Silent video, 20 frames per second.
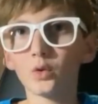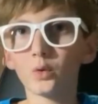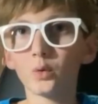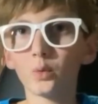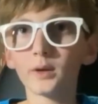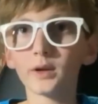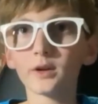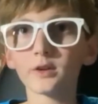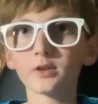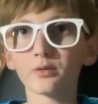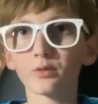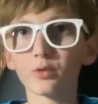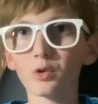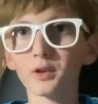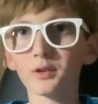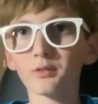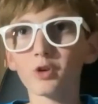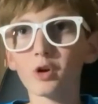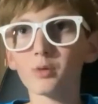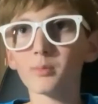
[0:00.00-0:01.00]
We are the
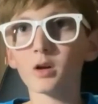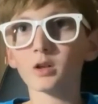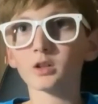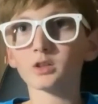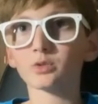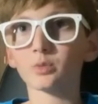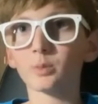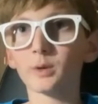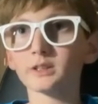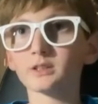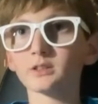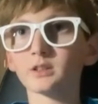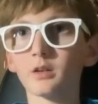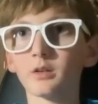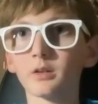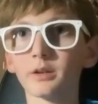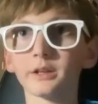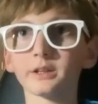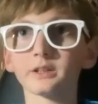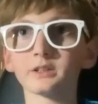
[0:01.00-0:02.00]
Rolling Robots West
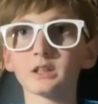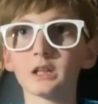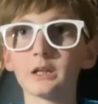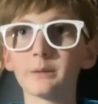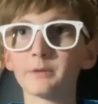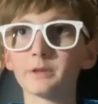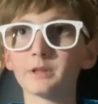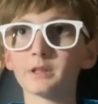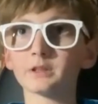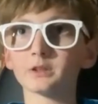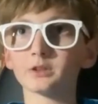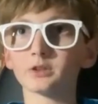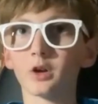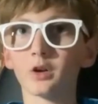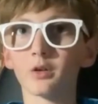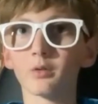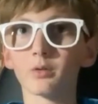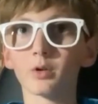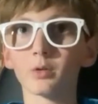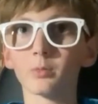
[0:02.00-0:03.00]
LA team, and this is
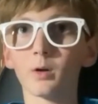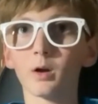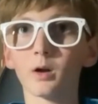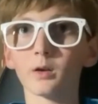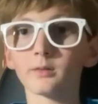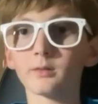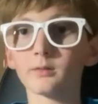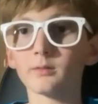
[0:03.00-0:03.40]
our robot.